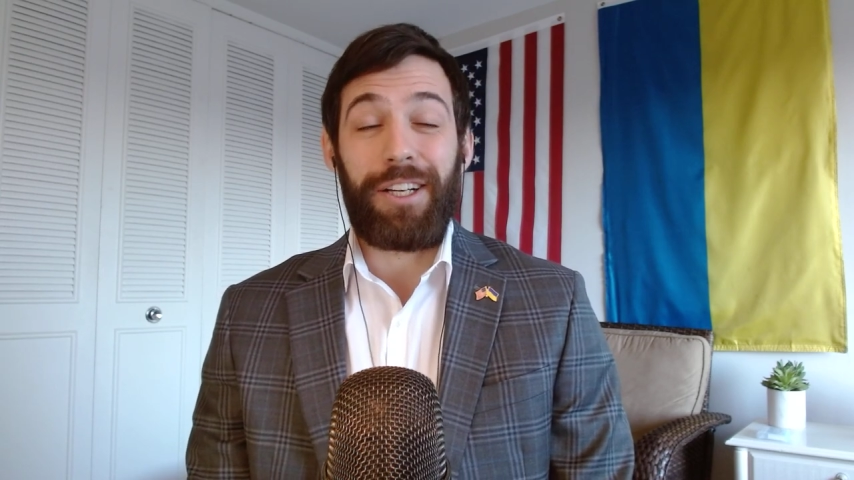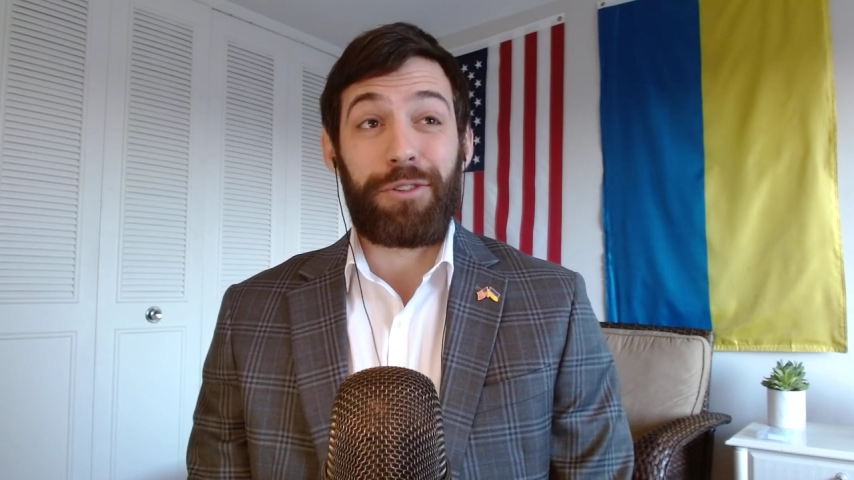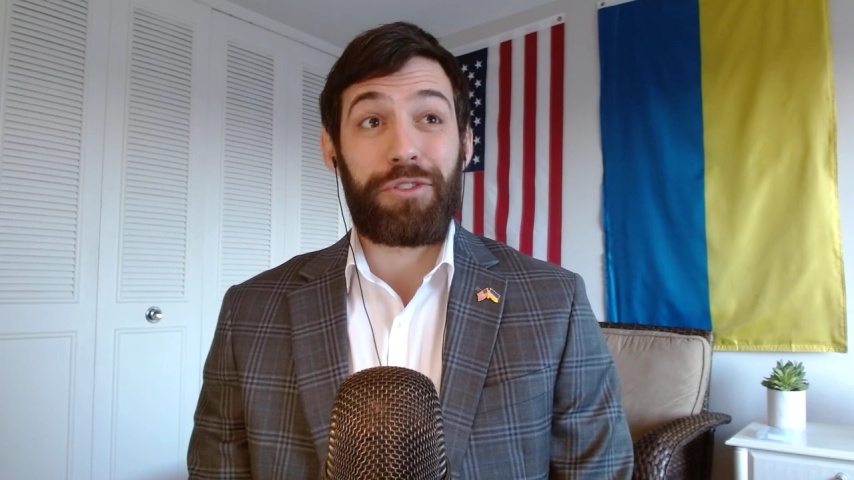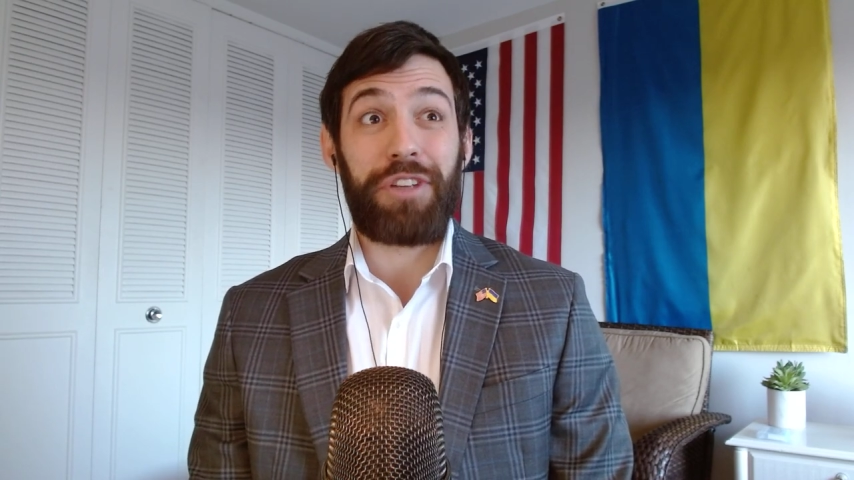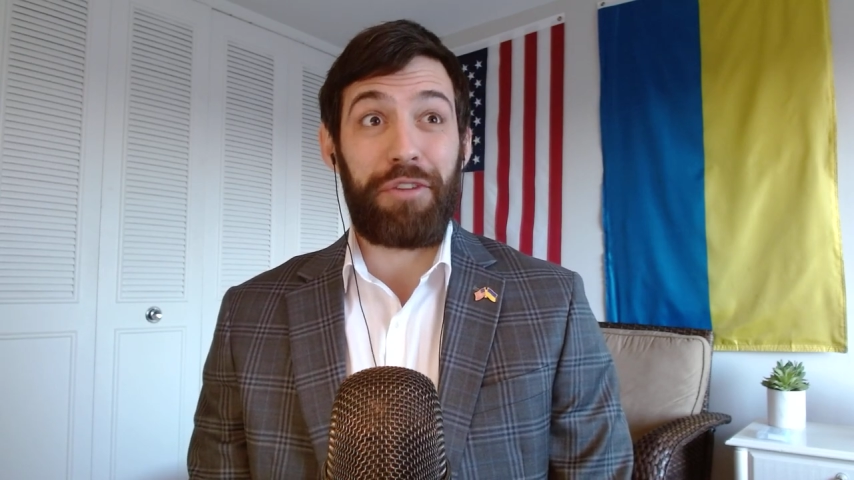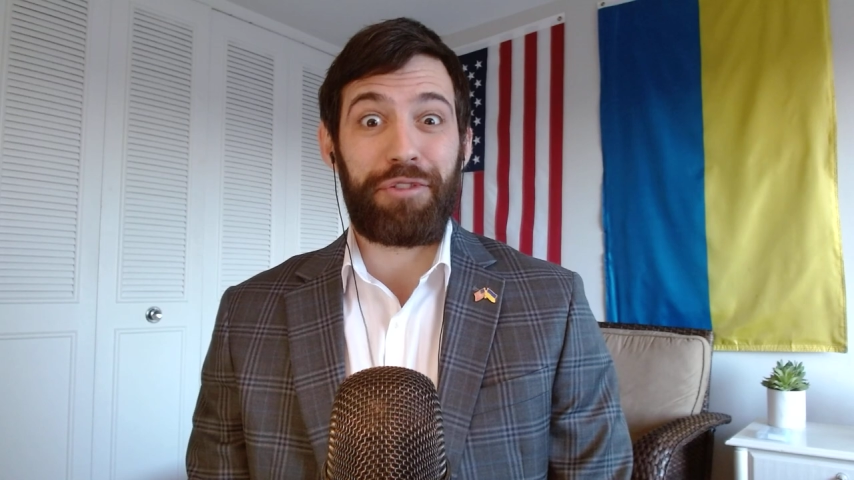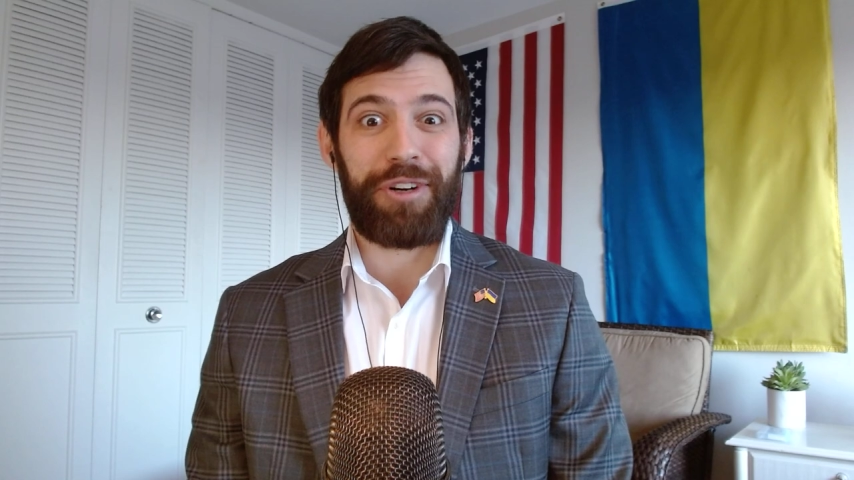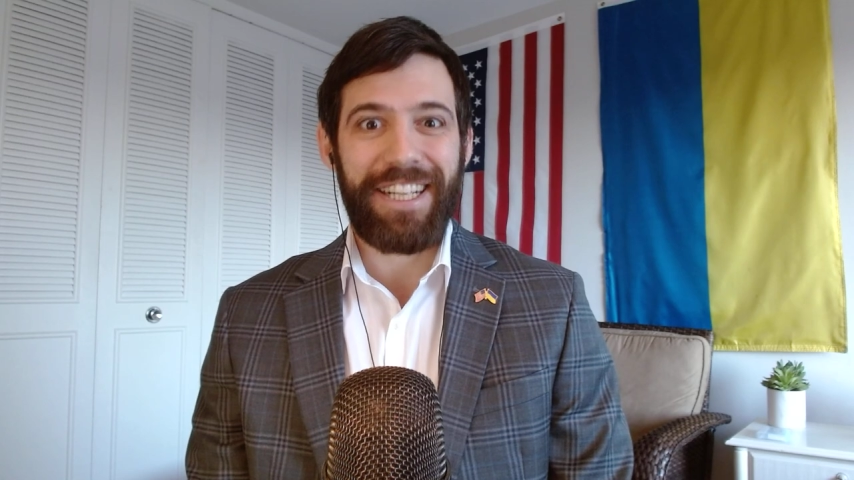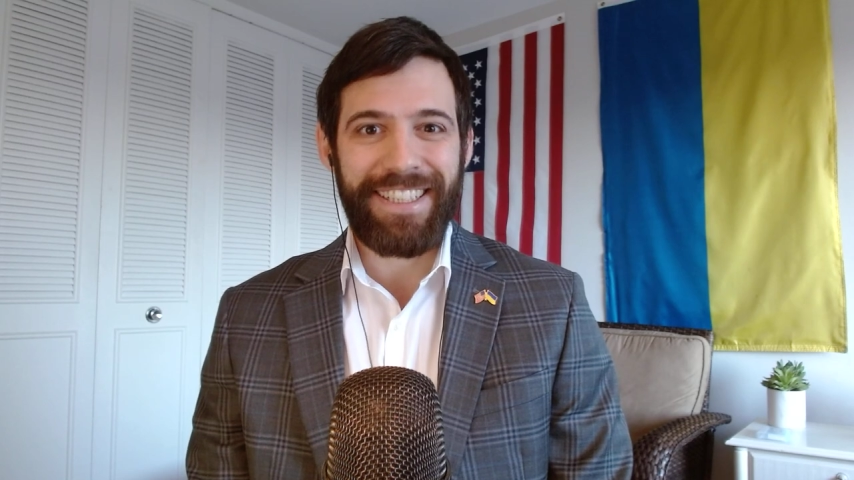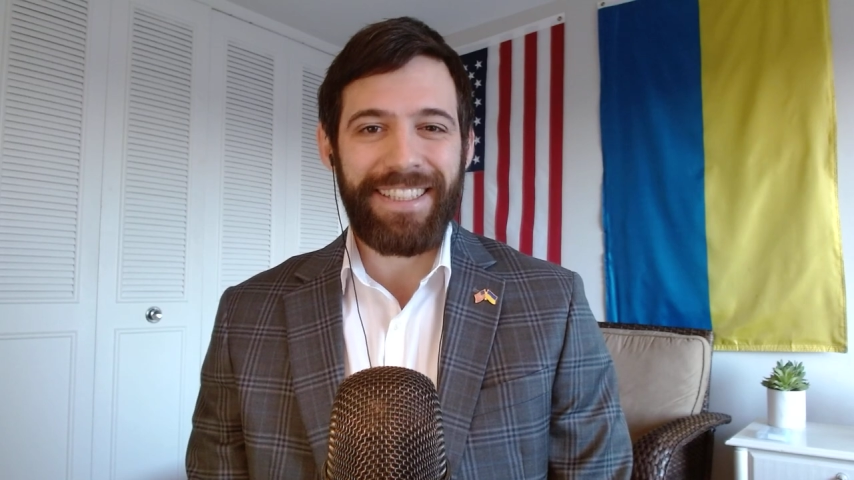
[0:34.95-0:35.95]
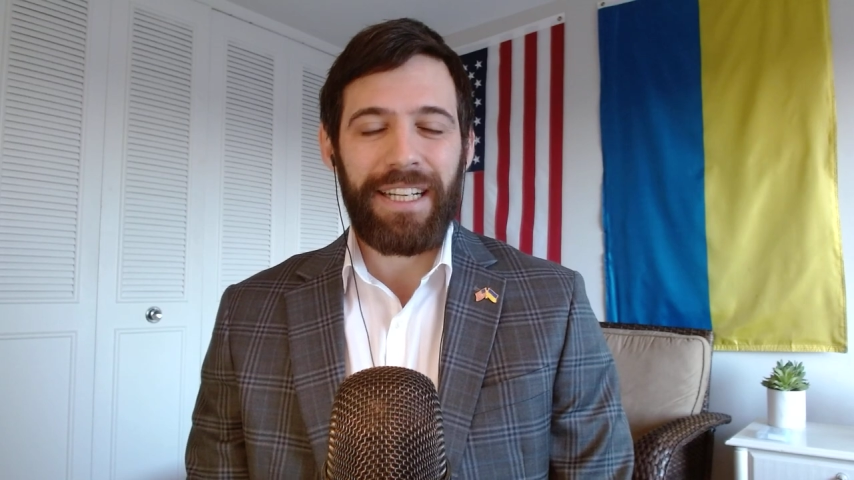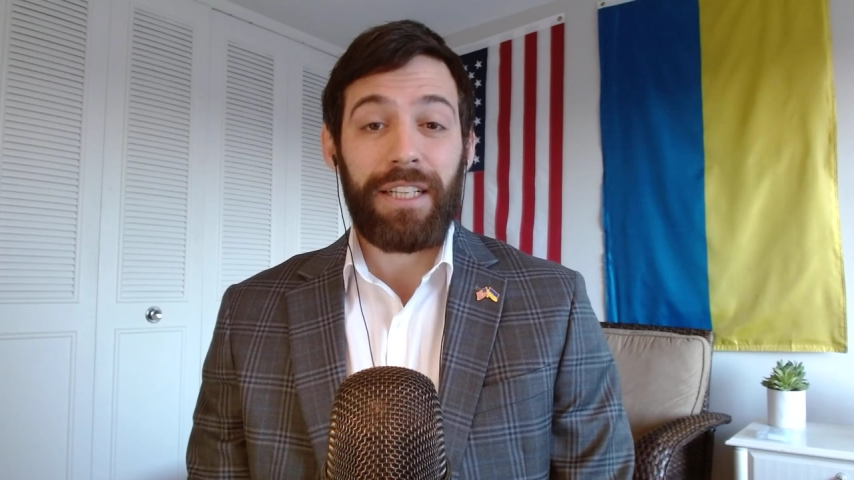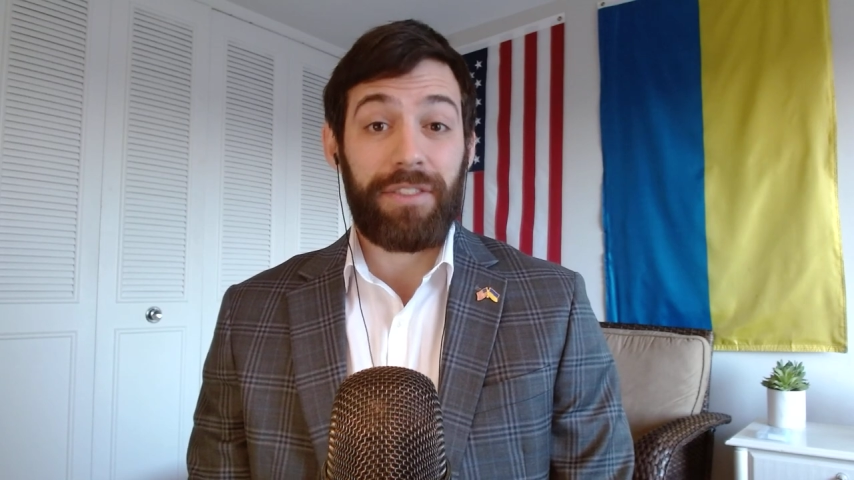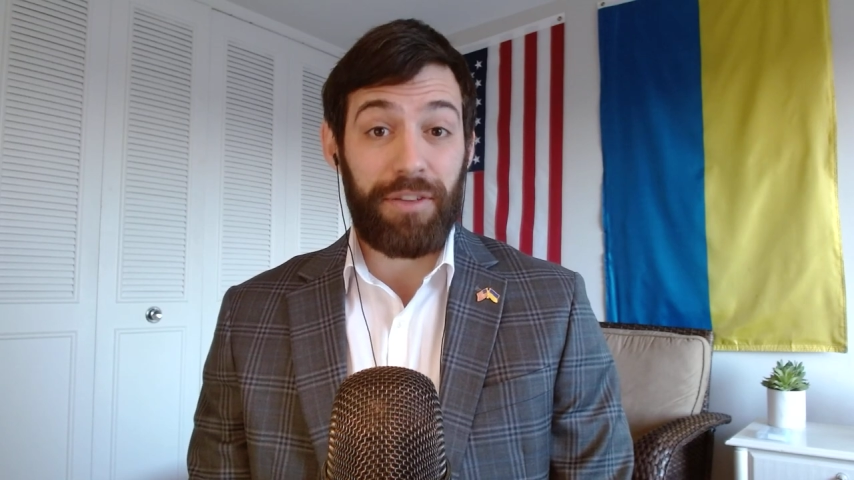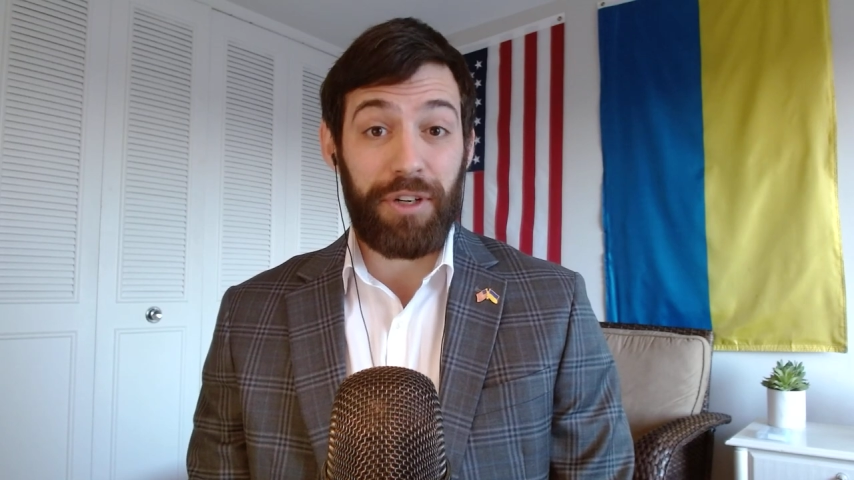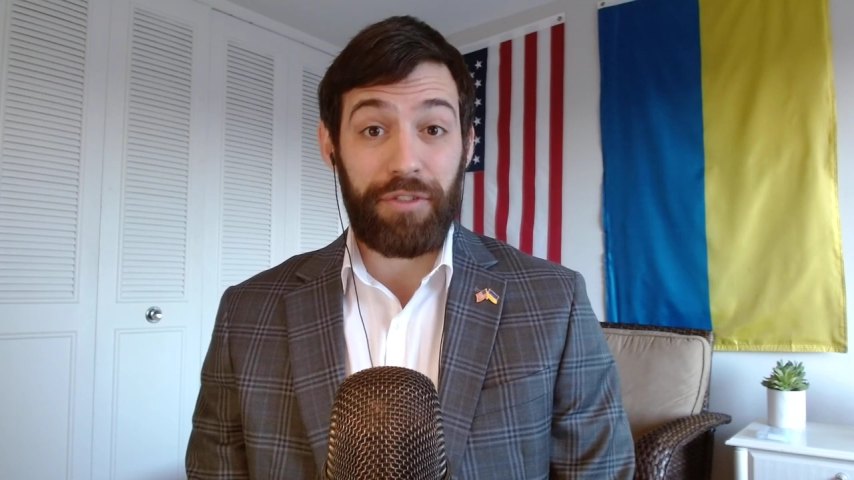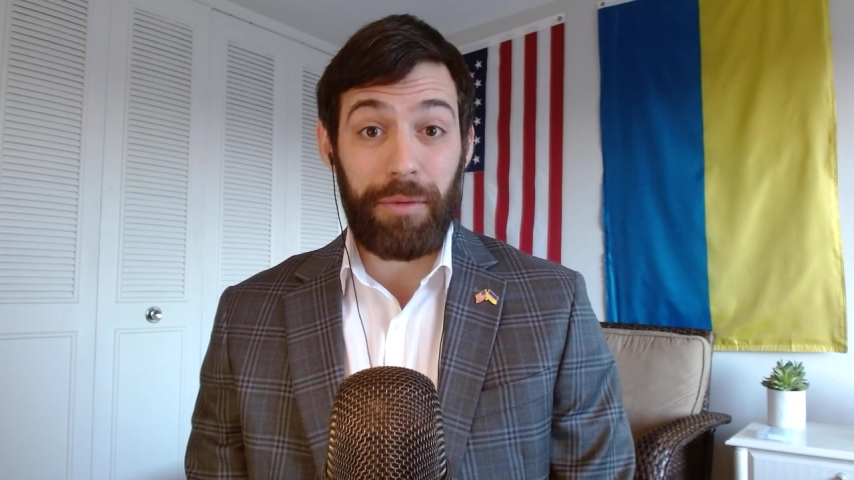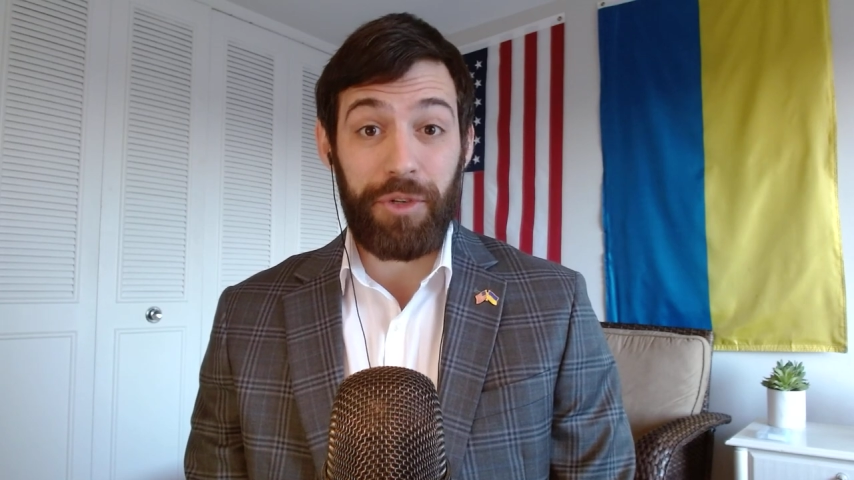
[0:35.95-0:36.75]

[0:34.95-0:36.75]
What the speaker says: suffering from